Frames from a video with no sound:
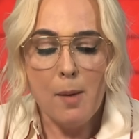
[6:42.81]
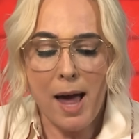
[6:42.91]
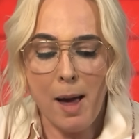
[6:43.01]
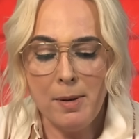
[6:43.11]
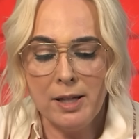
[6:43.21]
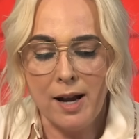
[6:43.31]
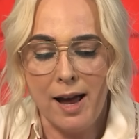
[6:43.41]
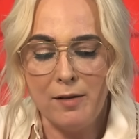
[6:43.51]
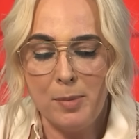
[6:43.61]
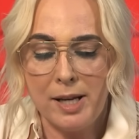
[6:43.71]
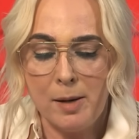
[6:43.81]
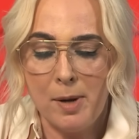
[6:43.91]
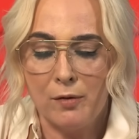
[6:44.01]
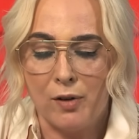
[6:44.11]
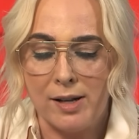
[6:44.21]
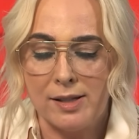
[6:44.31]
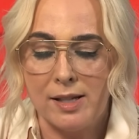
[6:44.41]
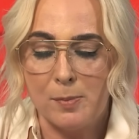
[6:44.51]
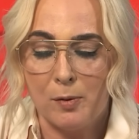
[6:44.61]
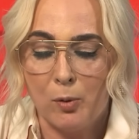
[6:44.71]
Pamela and I have been email friends
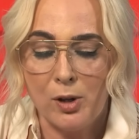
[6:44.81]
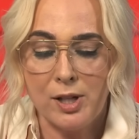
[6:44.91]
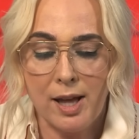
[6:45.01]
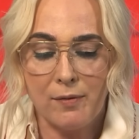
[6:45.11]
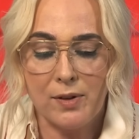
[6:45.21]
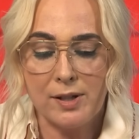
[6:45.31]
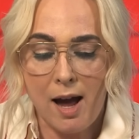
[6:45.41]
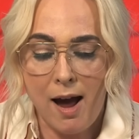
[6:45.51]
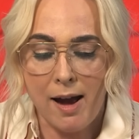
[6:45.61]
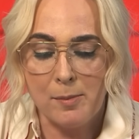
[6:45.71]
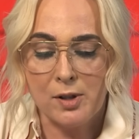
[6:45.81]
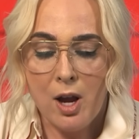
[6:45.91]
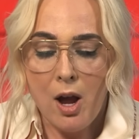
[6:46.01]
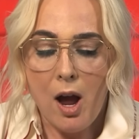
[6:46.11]
since before she left the Times.